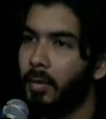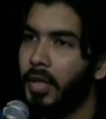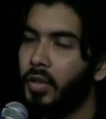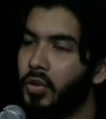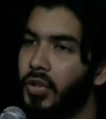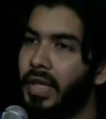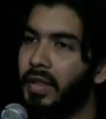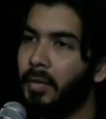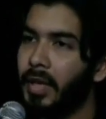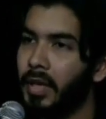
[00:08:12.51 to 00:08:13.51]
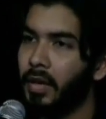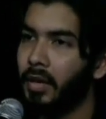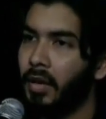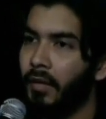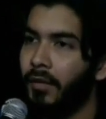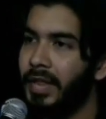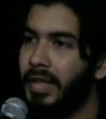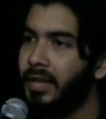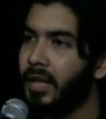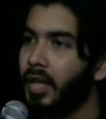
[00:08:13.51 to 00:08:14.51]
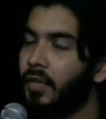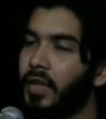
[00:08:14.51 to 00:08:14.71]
but usually in the media, when these kind of